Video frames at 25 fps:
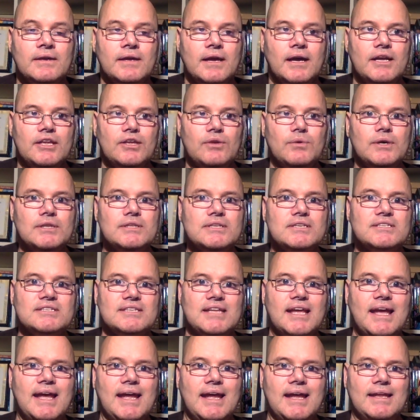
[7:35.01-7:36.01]
And you
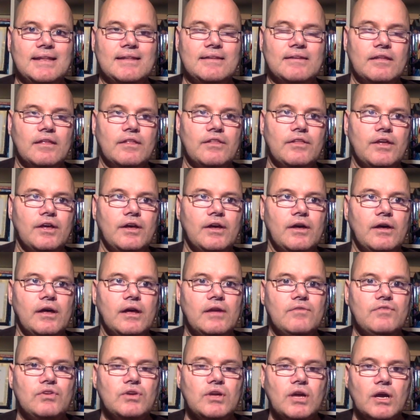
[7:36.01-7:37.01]
understand that
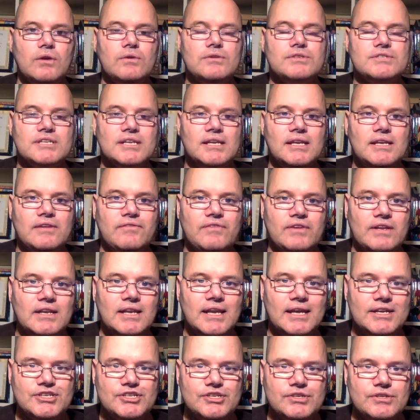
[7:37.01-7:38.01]
if you go to the Living
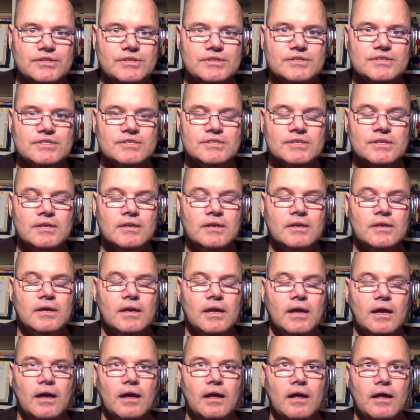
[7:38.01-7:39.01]
Legends
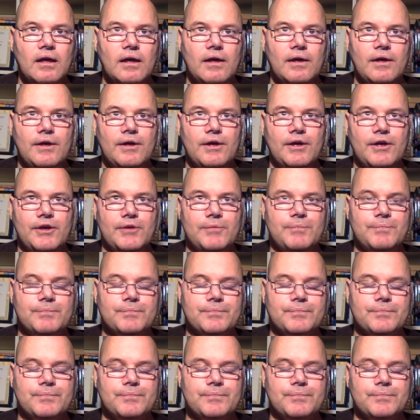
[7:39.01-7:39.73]
uh,